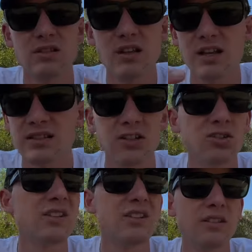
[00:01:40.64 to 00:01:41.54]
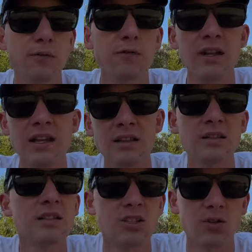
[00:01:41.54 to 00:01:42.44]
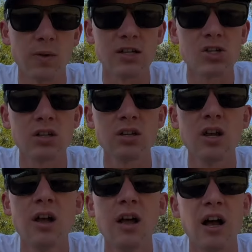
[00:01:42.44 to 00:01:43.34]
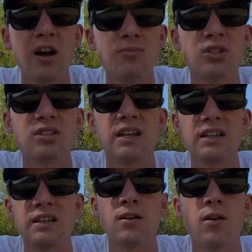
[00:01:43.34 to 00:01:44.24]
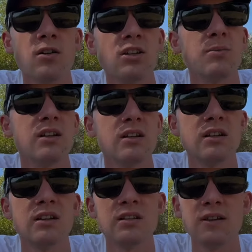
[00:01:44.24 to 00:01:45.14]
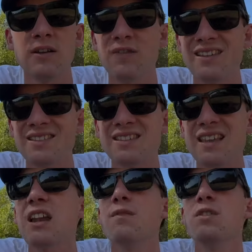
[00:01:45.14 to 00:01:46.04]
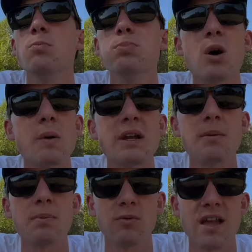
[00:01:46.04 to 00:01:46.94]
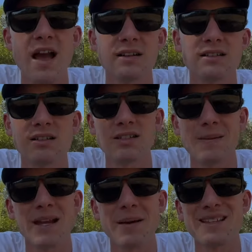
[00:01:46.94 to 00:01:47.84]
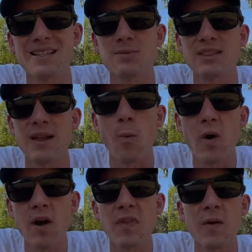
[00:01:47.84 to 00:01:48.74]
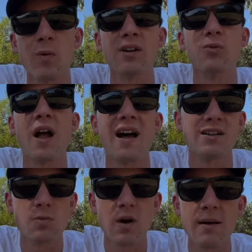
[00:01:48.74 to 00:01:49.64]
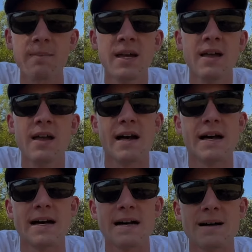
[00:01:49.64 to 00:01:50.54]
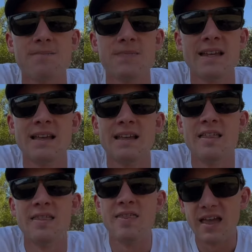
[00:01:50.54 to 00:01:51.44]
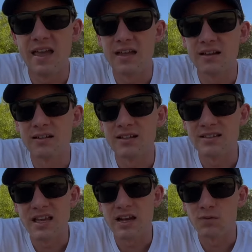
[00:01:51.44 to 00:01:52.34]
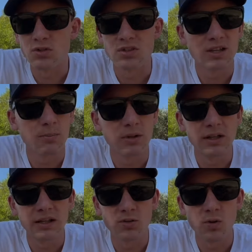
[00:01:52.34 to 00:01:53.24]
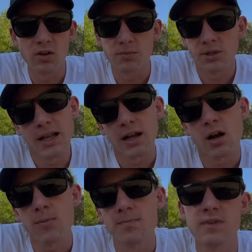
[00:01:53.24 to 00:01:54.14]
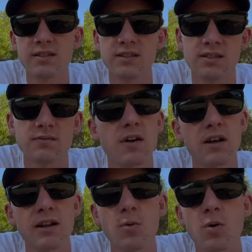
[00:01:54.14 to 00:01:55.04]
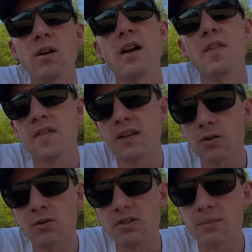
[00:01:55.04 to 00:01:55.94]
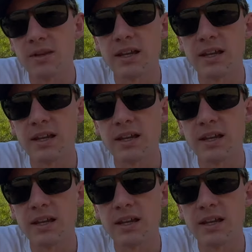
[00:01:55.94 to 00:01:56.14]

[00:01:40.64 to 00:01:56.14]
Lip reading: essentially deflate the situation. Just like in an argument, and if instead of you blowing up and reacting, sometimes that's what they want to rile you up. Then instead, if you just completely ignore them, they're like, oh, this isn't fun anymore, and then they go do something